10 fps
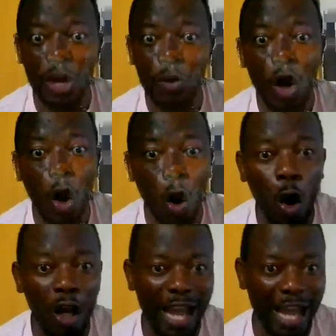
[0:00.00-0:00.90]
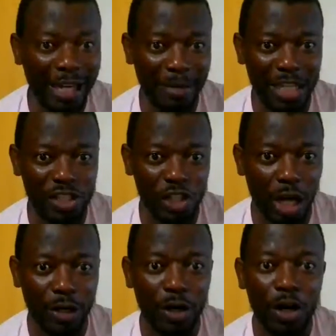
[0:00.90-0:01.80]
they were all
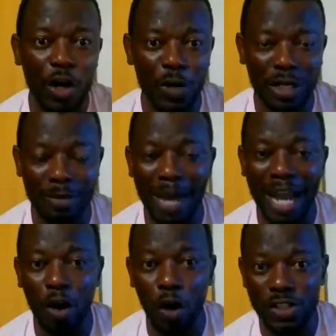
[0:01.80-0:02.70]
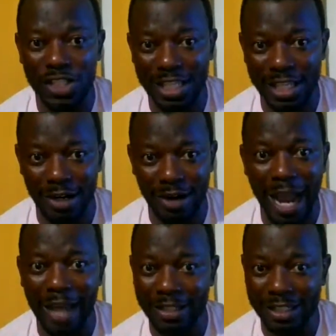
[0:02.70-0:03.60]
animation written by us
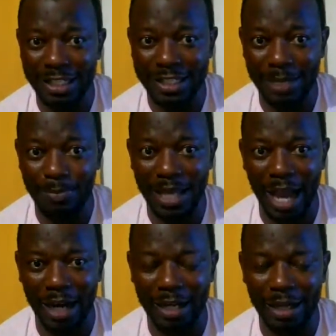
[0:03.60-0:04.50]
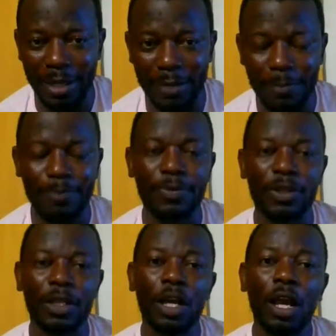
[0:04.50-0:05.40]
here at the TCP Academy.
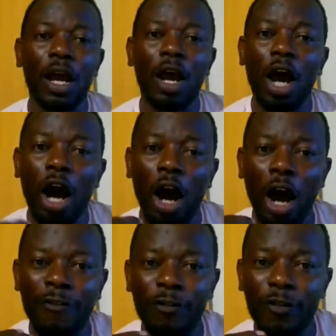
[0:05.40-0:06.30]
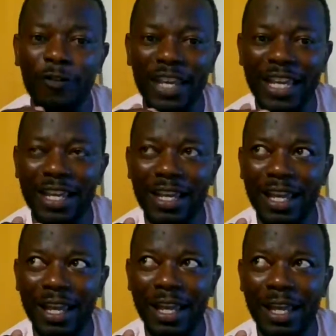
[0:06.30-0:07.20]
Of the
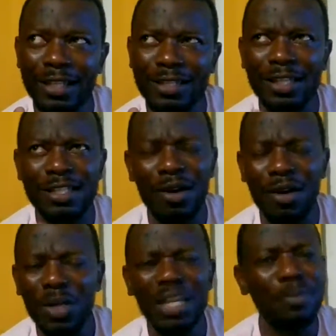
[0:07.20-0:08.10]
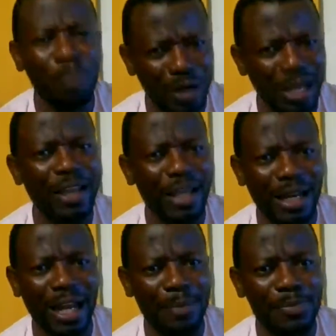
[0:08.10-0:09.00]
8, we did more than
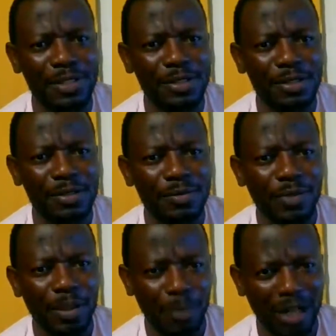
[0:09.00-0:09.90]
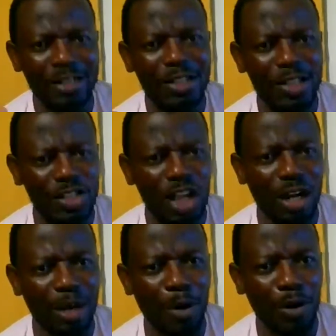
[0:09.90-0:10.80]
8 labs. But let us just
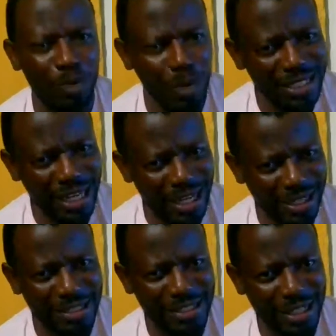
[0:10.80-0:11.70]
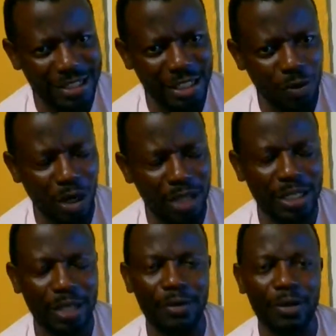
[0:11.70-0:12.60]
talk about those 8 that CXC
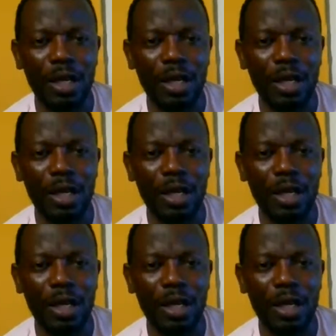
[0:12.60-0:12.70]
wanted.